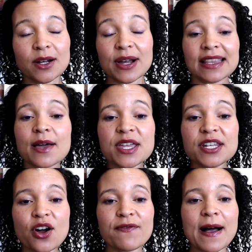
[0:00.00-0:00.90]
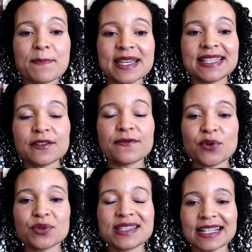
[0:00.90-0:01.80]
let me know if I'm missing
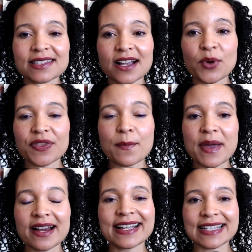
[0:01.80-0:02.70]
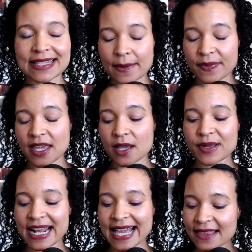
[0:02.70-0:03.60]
foods that start with American something, but I
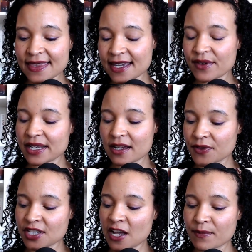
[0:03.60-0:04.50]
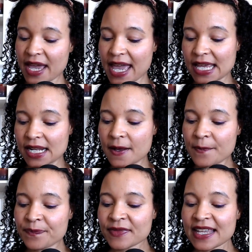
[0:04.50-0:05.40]
can't think of any off the top of my head.
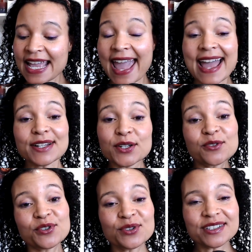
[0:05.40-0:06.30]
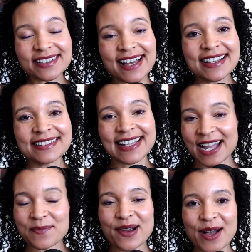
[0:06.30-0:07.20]
And arugula, like I
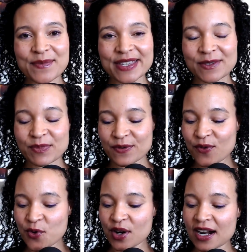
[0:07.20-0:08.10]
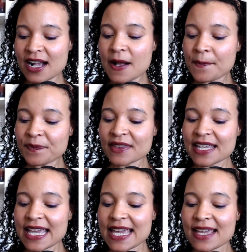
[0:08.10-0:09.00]
promised before,
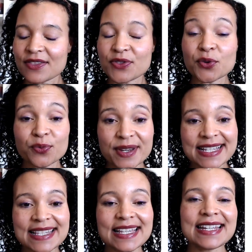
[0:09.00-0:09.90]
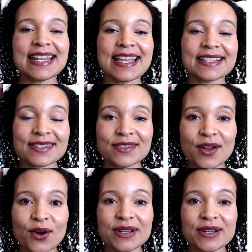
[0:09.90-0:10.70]
the reason it's known